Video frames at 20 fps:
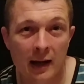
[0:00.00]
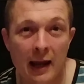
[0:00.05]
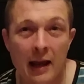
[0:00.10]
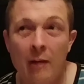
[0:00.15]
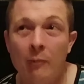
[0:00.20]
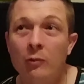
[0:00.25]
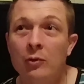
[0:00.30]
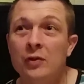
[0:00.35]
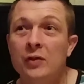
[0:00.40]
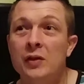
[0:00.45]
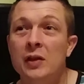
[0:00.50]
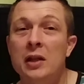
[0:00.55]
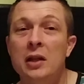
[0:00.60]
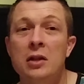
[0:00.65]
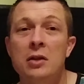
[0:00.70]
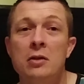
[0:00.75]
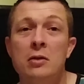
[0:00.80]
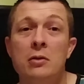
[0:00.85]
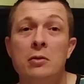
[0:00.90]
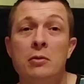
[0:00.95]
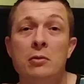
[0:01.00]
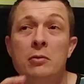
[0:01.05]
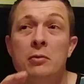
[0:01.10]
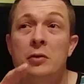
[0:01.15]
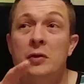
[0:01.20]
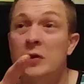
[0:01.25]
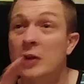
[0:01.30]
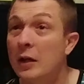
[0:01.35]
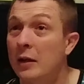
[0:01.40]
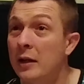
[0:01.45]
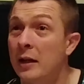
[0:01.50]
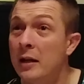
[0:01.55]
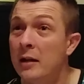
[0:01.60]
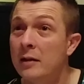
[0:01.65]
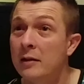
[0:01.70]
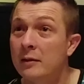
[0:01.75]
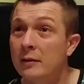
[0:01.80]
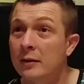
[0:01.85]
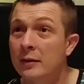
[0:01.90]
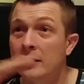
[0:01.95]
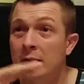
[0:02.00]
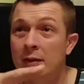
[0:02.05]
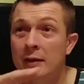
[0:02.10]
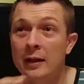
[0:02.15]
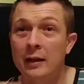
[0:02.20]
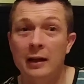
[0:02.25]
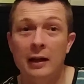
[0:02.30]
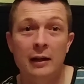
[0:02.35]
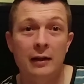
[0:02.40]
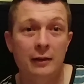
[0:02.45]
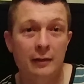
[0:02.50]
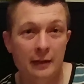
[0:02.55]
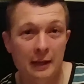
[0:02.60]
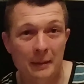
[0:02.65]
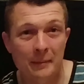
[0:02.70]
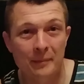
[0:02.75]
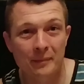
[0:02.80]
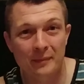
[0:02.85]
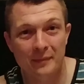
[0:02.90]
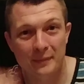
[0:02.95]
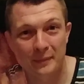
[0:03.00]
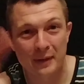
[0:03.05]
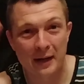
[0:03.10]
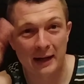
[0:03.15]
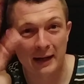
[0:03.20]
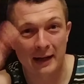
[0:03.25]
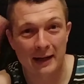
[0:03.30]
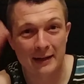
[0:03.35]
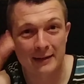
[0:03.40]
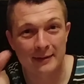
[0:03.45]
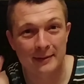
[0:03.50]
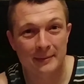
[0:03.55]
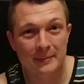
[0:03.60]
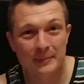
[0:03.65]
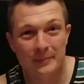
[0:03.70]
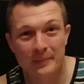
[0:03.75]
And we'll see you Sunday. Sunday. Yep. Bye, guys.